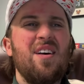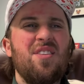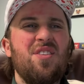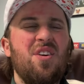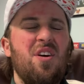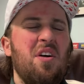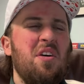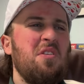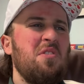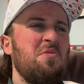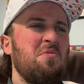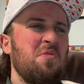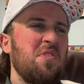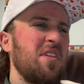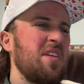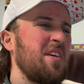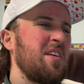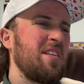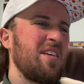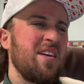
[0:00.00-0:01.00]
There aren't
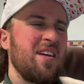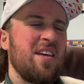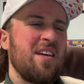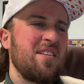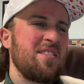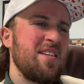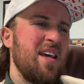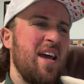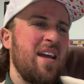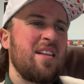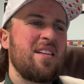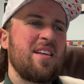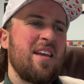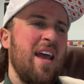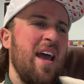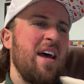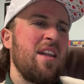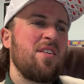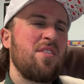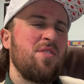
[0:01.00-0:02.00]
really like exact
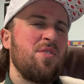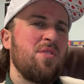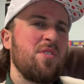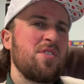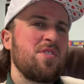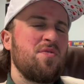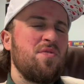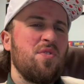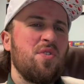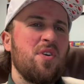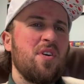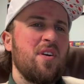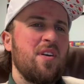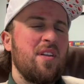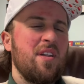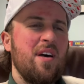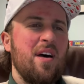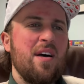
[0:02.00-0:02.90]
categories for it.